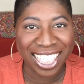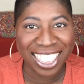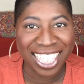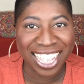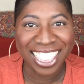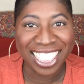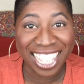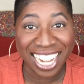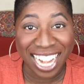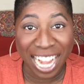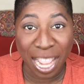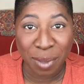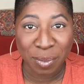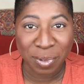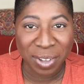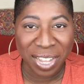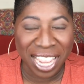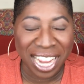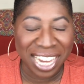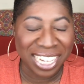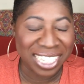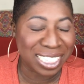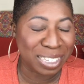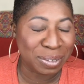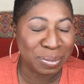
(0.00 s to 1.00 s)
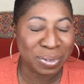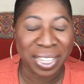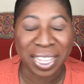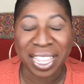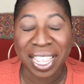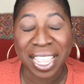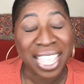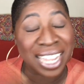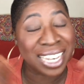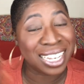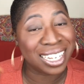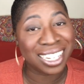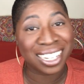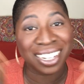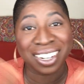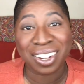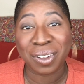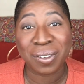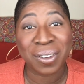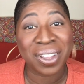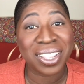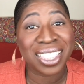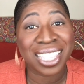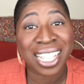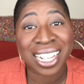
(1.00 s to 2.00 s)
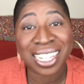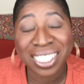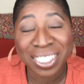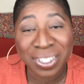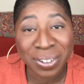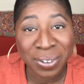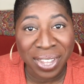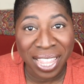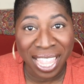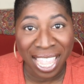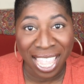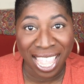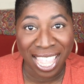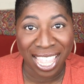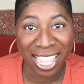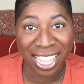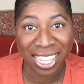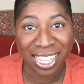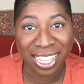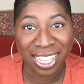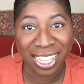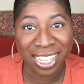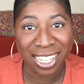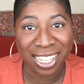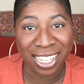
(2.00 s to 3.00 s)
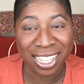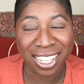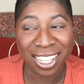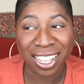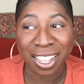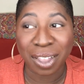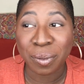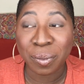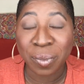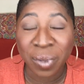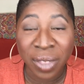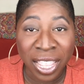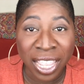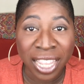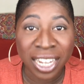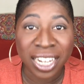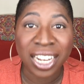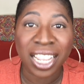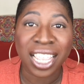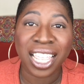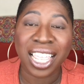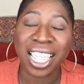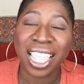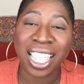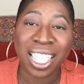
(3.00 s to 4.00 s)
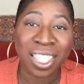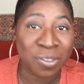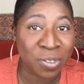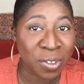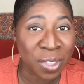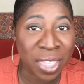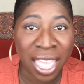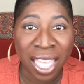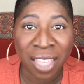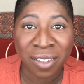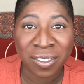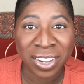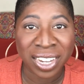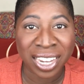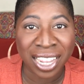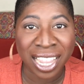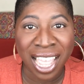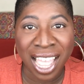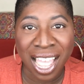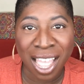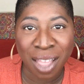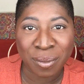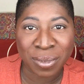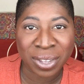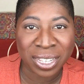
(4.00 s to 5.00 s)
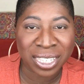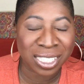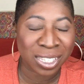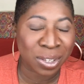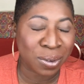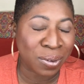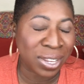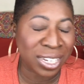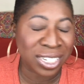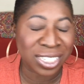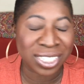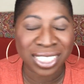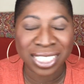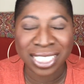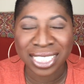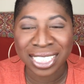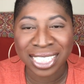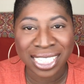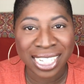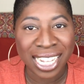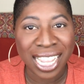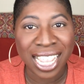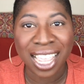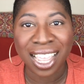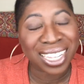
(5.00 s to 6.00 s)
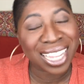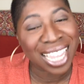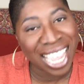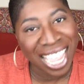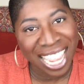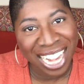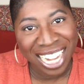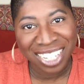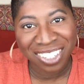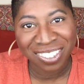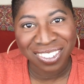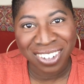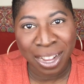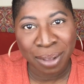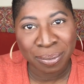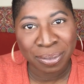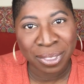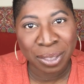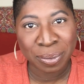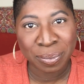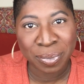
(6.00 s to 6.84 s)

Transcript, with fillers: than I plan to be. And you know what? That's okay. But if you have any comments, questions, go ahead and drop them